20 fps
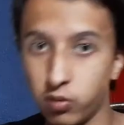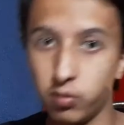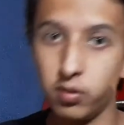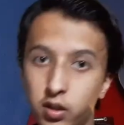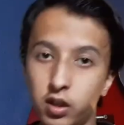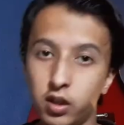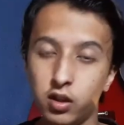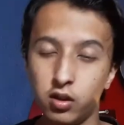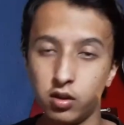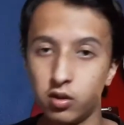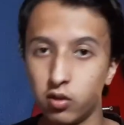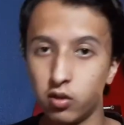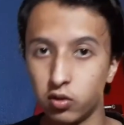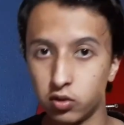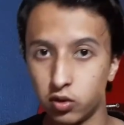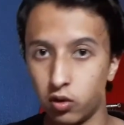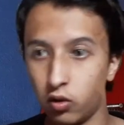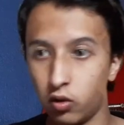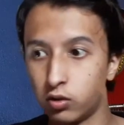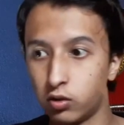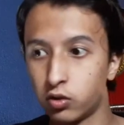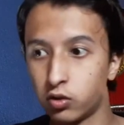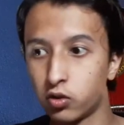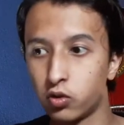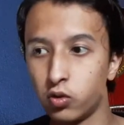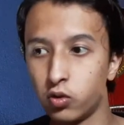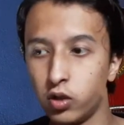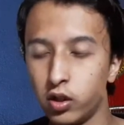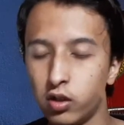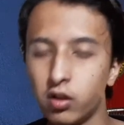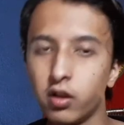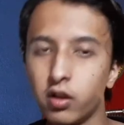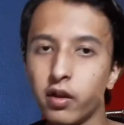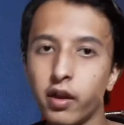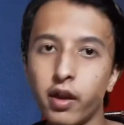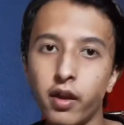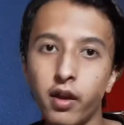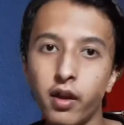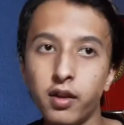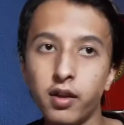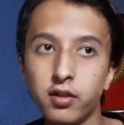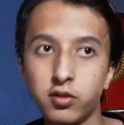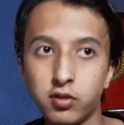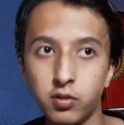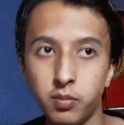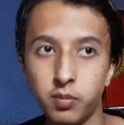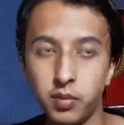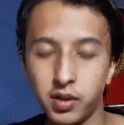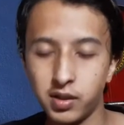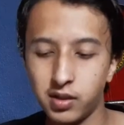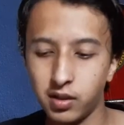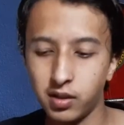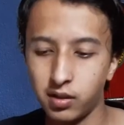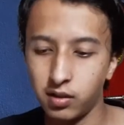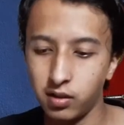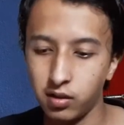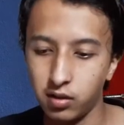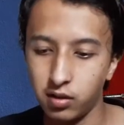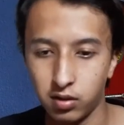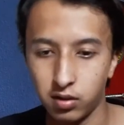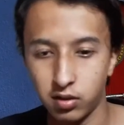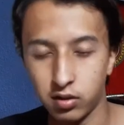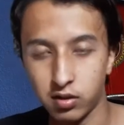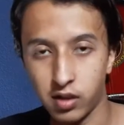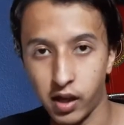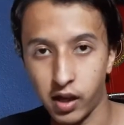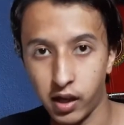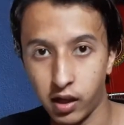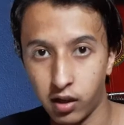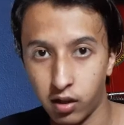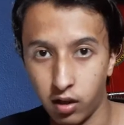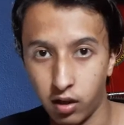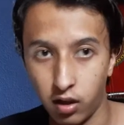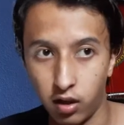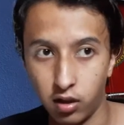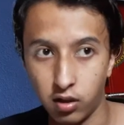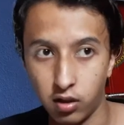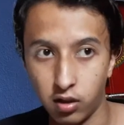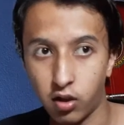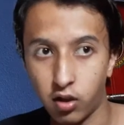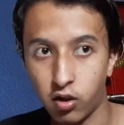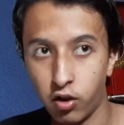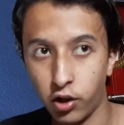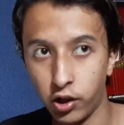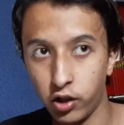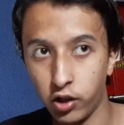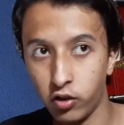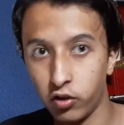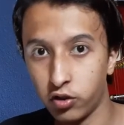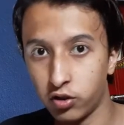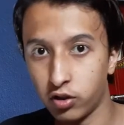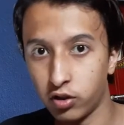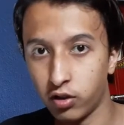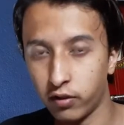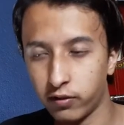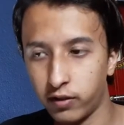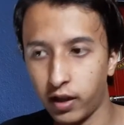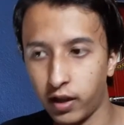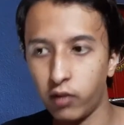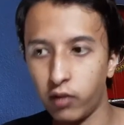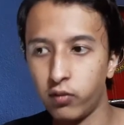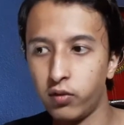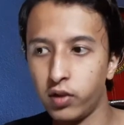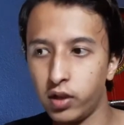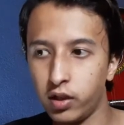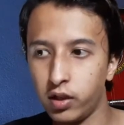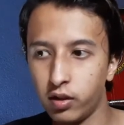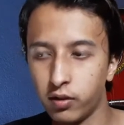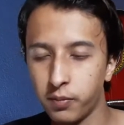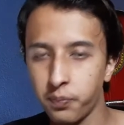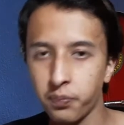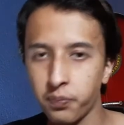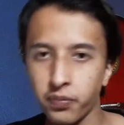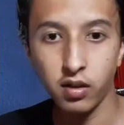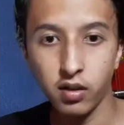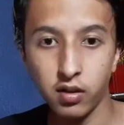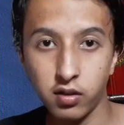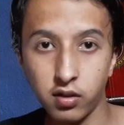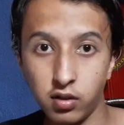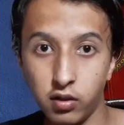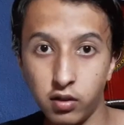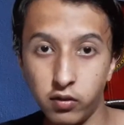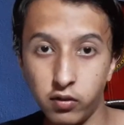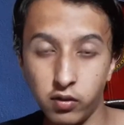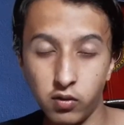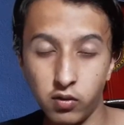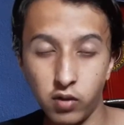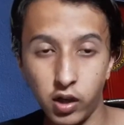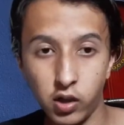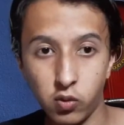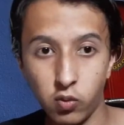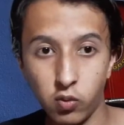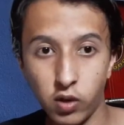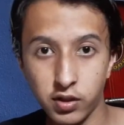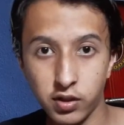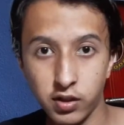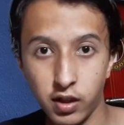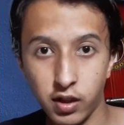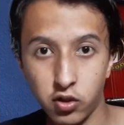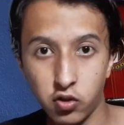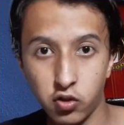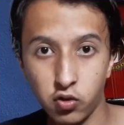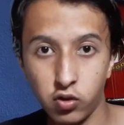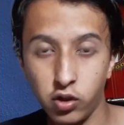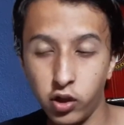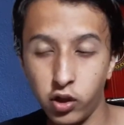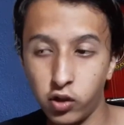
be in those old studio. So basically this is like uh, the continuation of that video. So if you want to watch the studio